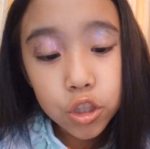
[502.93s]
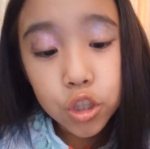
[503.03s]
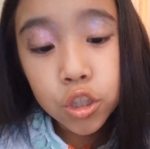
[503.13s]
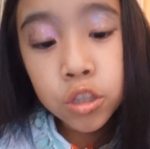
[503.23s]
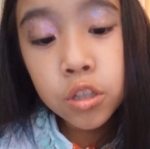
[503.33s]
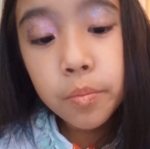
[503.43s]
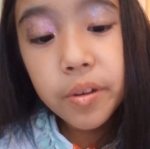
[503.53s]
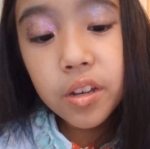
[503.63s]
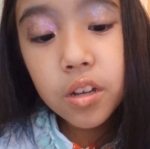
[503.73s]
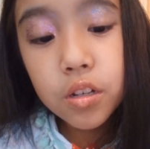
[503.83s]
Jingle
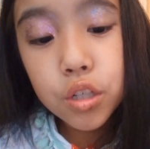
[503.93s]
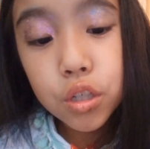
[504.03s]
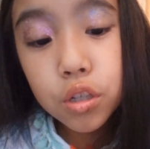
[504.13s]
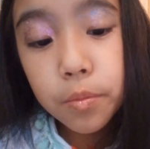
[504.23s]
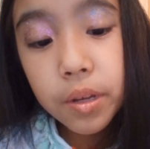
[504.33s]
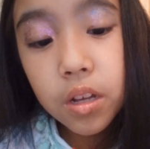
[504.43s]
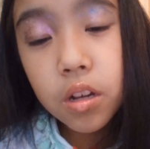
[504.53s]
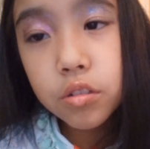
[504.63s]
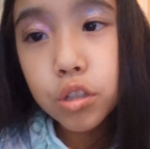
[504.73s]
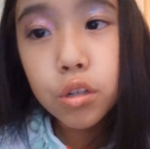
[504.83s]
bell, jingle
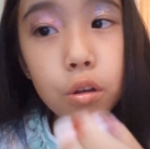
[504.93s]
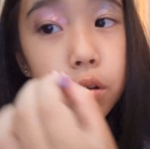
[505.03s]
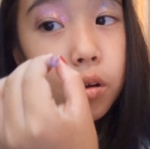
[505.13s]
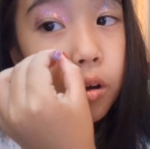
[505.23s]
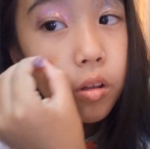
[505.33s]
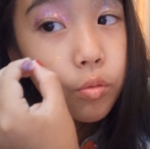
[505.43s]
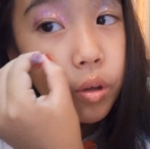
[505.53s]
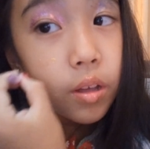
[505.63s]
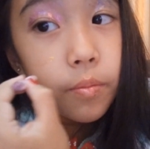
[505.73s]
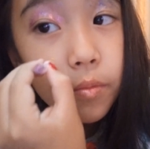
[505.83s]
bell, jingle all the
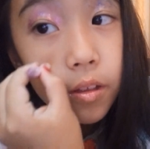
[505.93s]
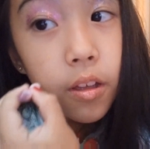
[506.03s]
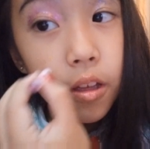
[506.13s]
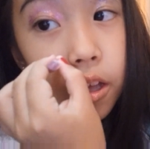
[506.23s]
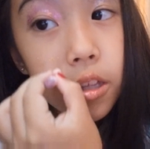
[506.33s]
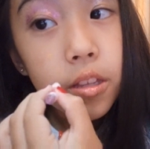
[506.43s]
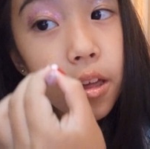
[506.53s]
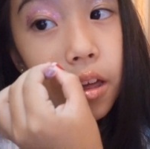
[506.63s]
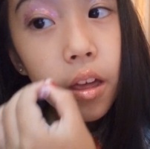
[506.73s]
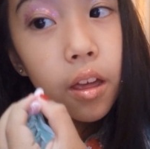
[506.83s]
way.
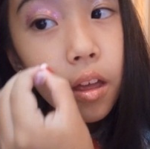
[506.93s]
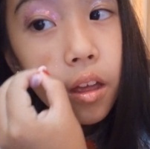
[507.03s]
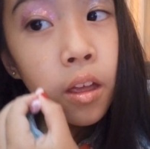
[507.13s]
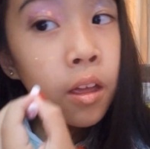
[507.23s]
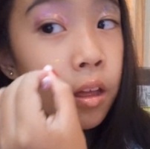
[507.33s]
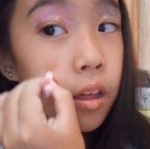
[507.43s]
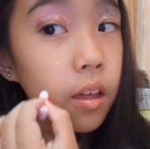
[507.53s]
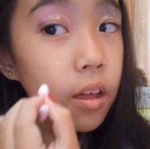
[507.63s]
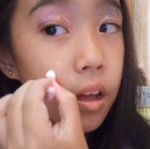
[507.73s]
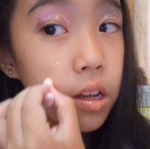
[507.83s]

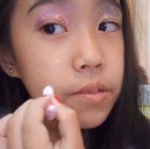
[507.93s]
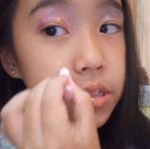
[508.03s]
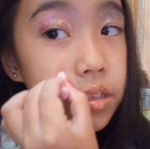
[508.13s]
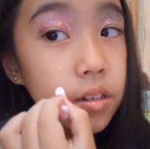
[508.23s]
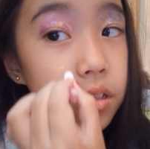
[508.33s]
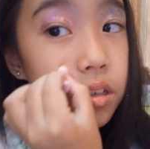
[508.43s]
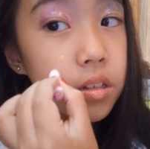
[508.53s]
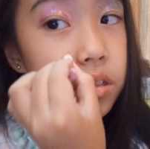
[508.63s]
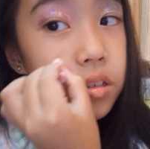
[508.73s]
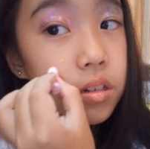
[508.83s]
Yeah, you see the
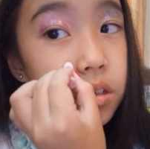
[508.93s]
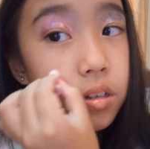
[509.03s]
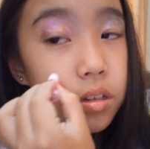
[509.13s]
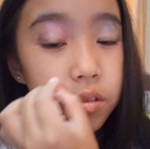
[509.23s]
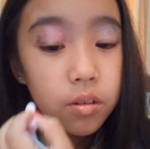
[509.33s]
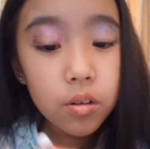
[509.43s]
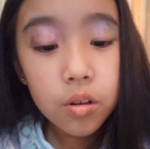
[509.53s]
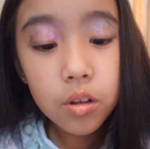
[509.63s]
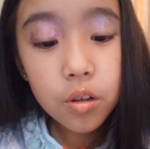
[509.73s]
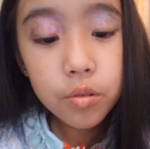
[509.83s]
glitter.
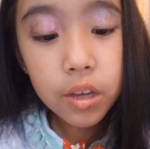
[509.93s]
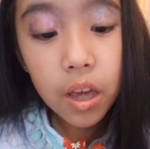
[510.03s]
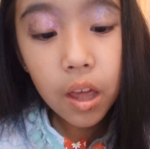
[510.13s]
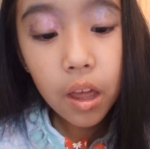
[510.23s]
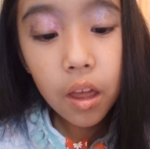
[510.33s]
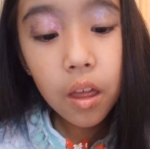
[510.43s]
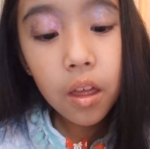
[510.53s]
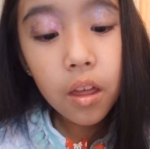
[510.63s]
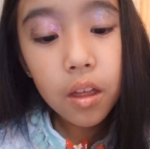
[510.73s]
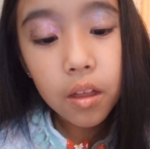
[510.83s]
Oh,
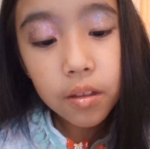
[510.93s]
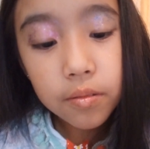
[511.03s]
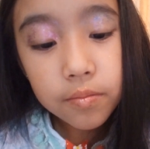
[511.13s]
yeah.